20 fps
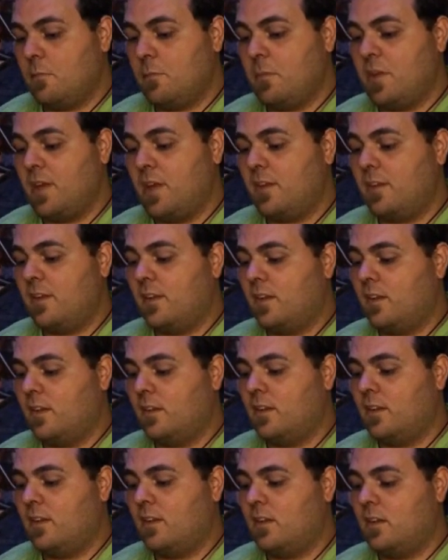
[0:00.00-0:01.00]
But
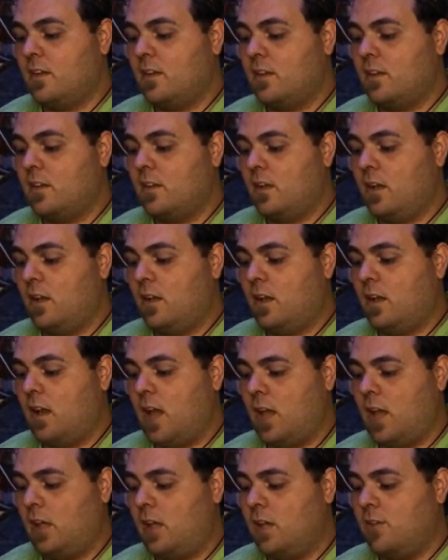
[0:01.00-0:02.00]

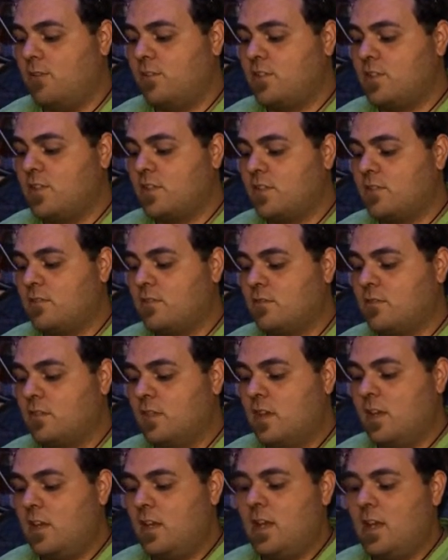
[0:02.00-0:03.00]
I loved,
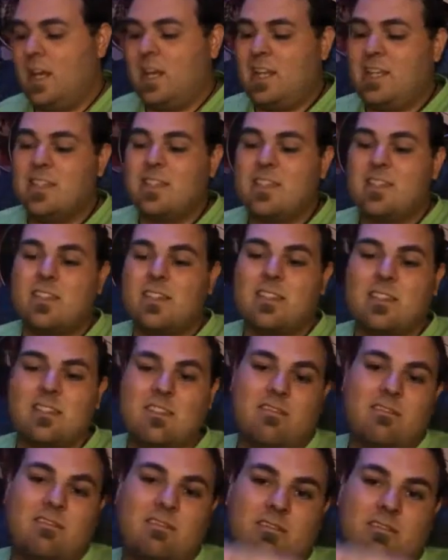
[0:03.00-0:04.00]

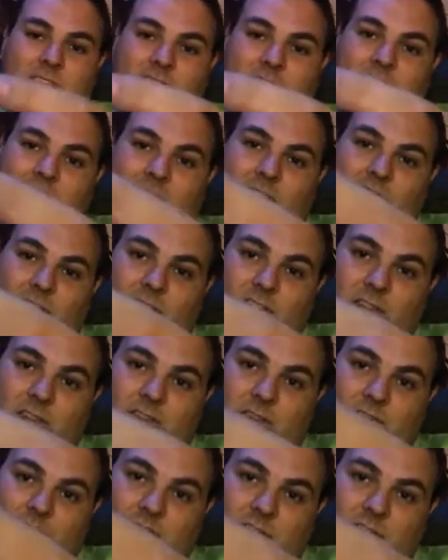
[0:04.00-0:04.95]
it's got a little